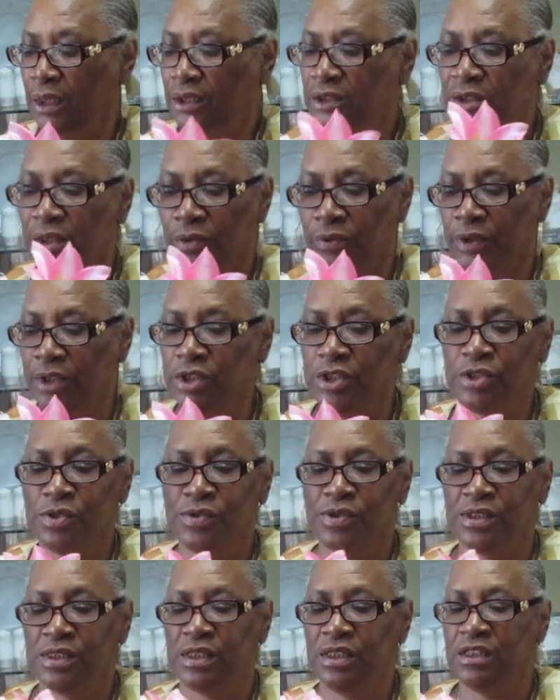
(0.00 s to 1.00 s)
So I want to
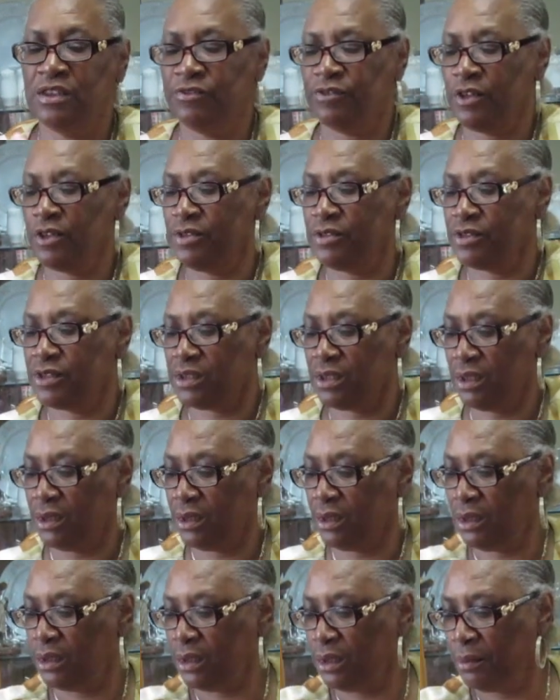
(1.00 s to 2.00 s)
use these first,
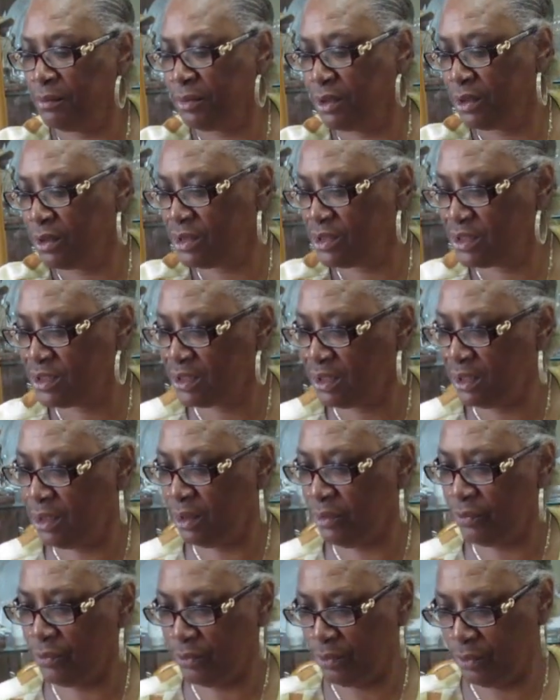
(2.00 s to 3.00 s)
and then I'm going to
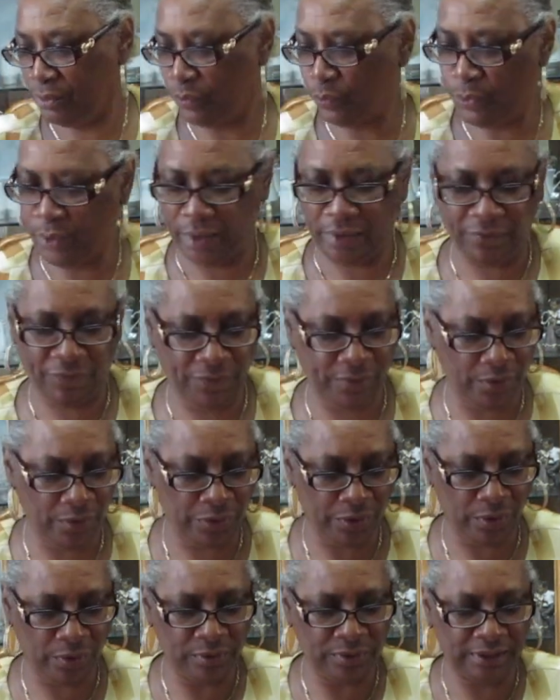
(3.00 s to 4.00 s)
see where to
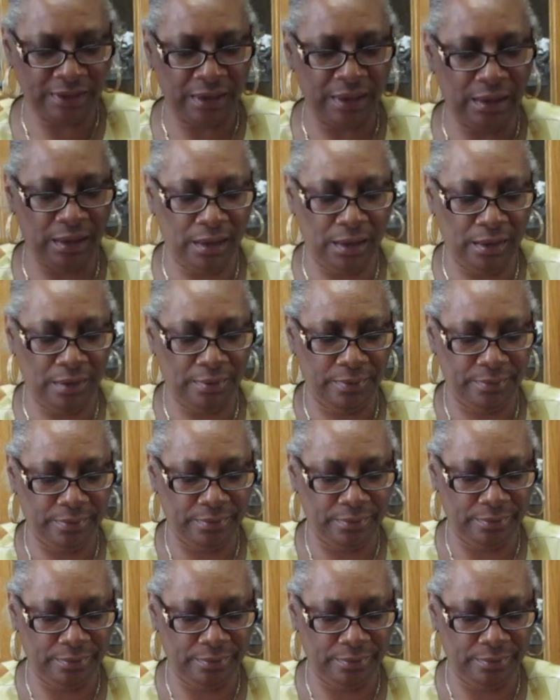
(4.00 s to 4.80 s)
fill those in at.